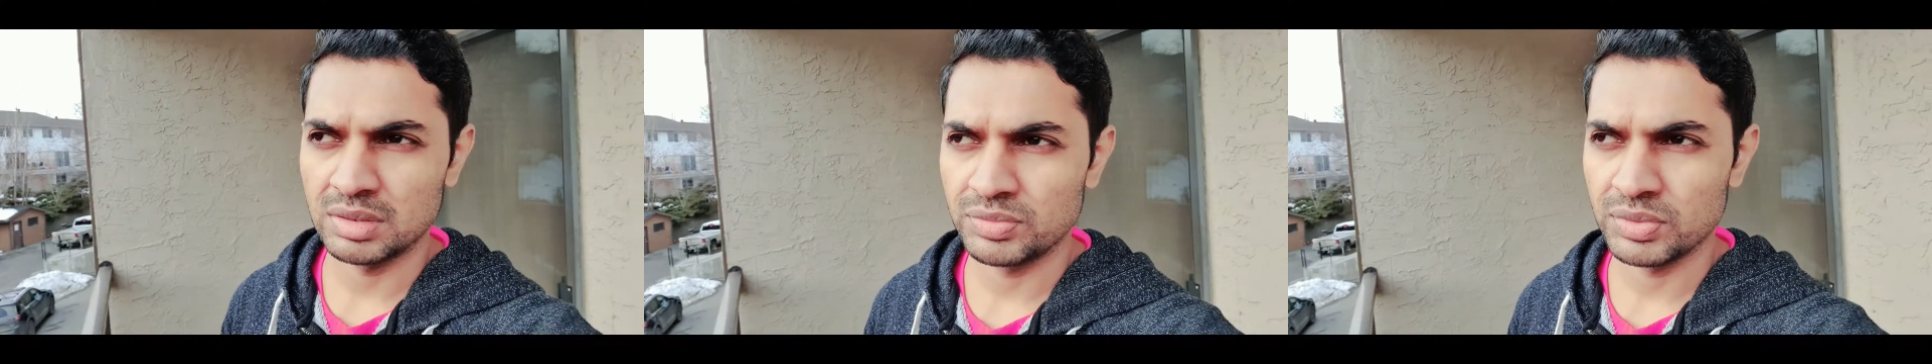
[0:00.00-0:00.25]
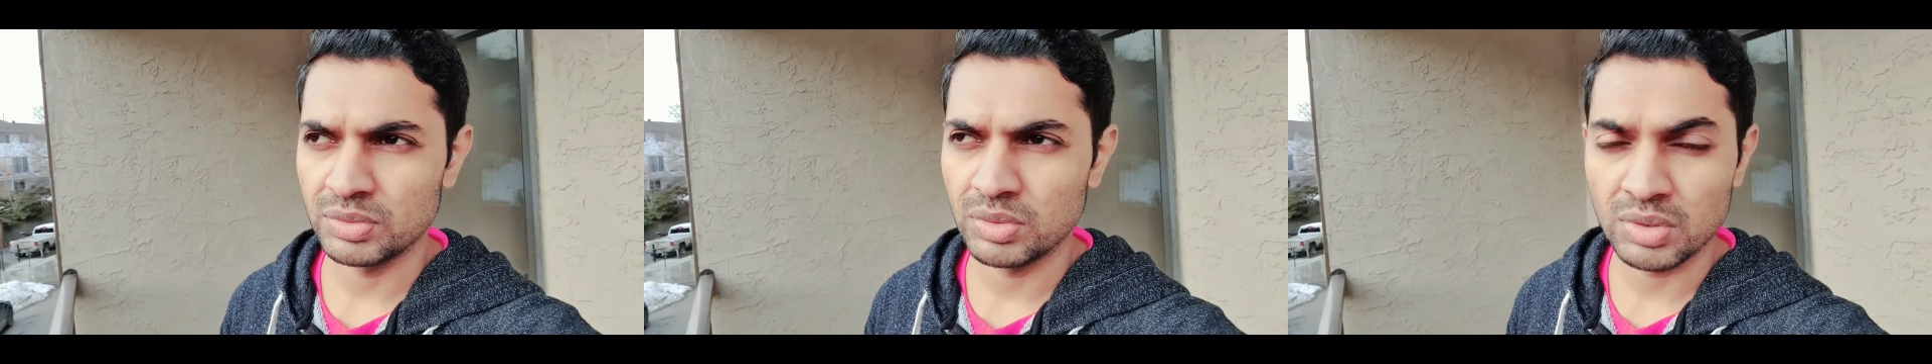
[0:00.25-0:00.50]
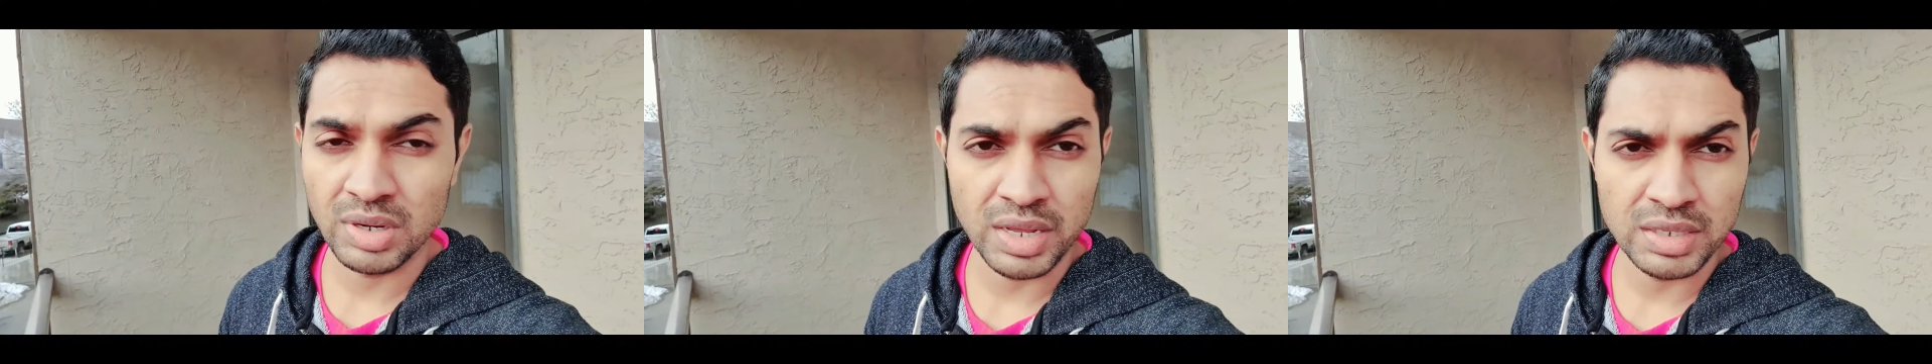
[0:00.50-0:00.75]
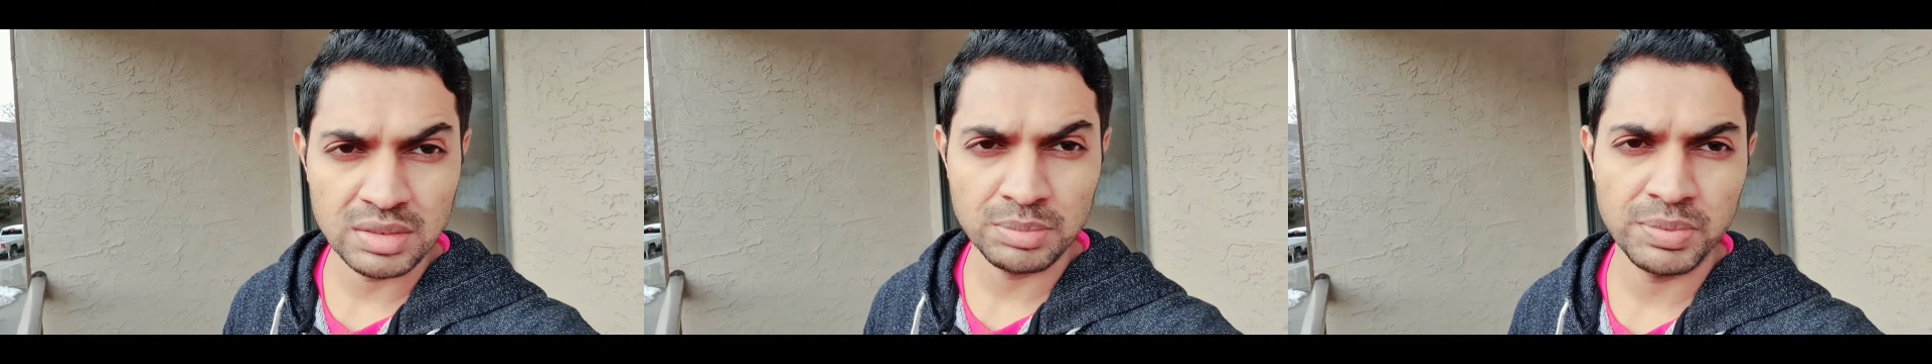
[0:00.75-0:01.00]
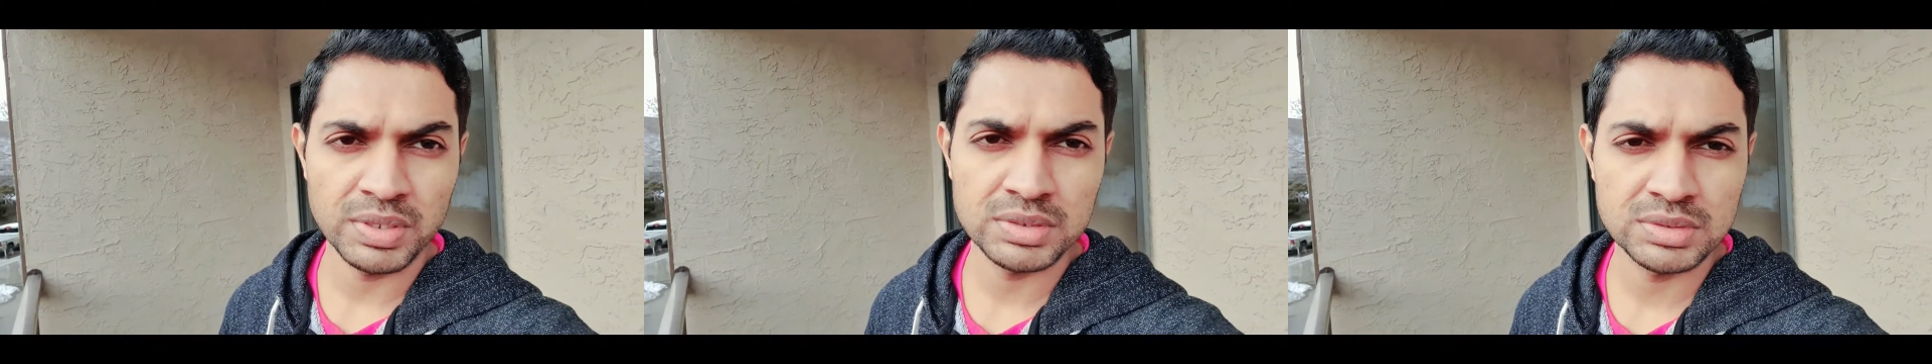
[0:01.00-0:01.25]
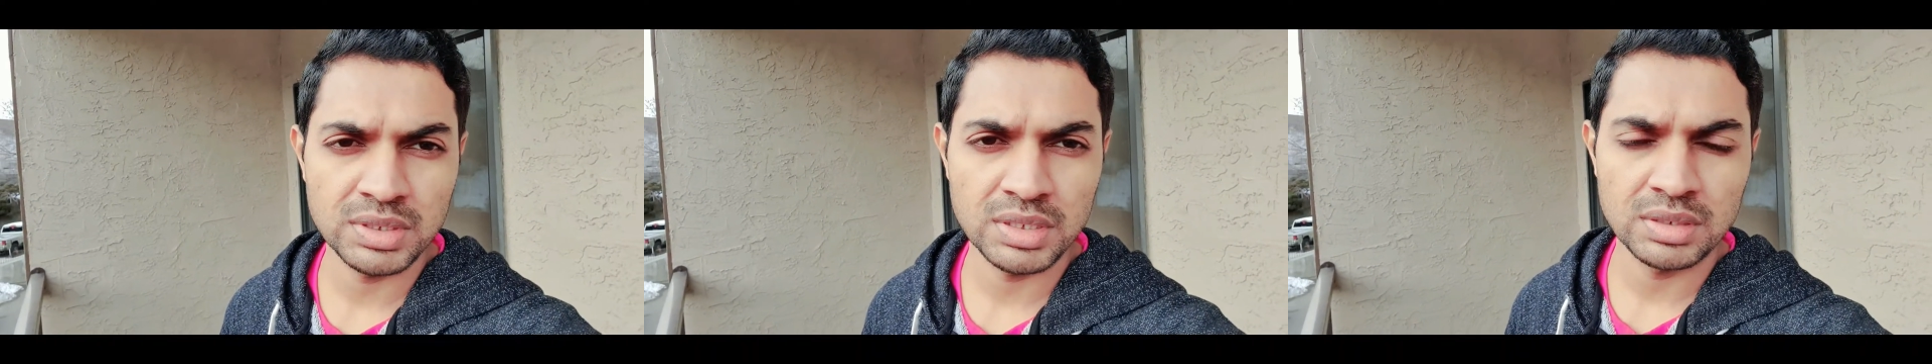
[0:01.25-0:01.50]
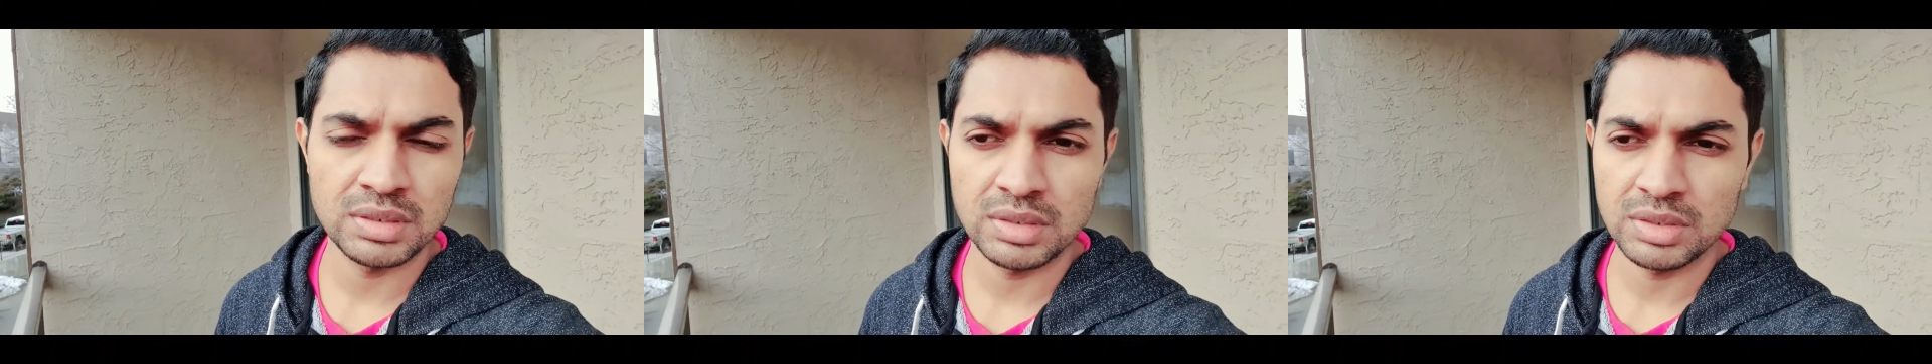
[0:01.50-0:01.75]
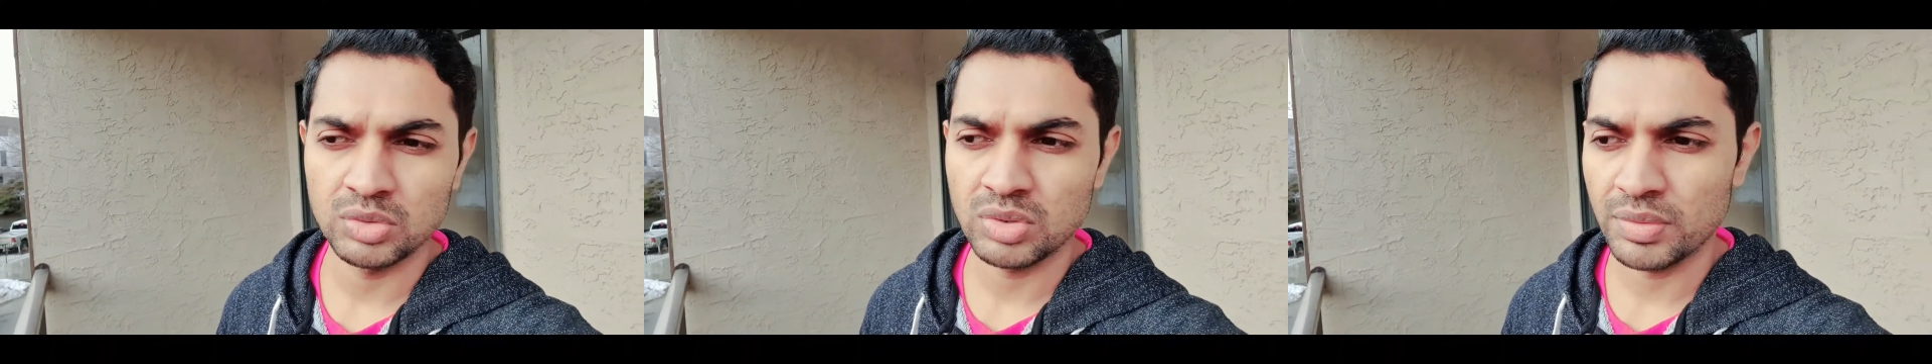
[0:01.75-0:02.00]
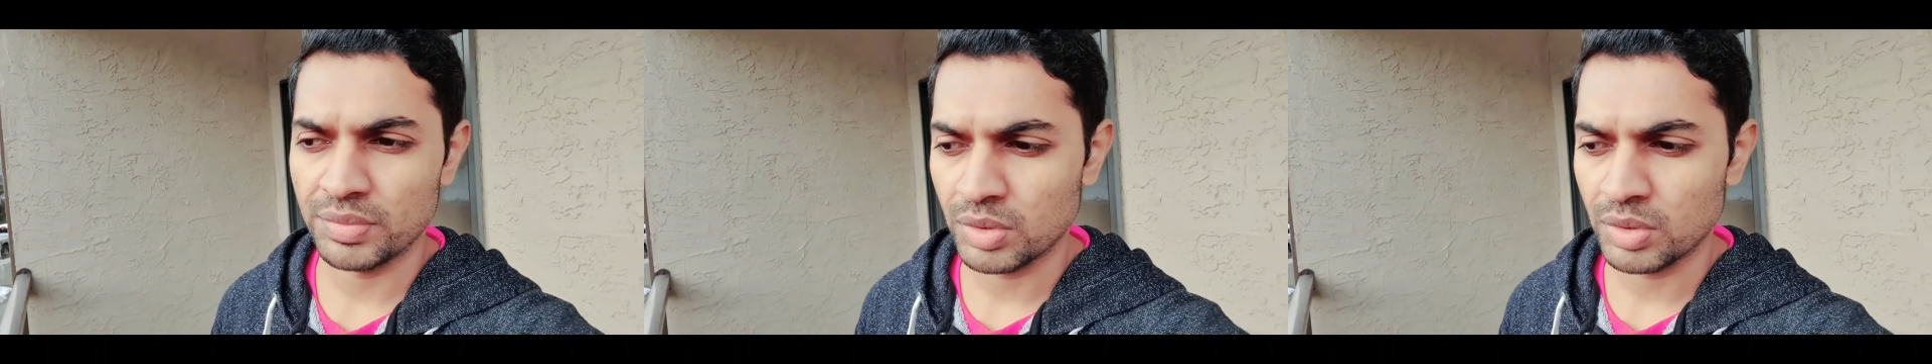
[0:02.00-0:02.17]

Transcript: don't like the place, then you have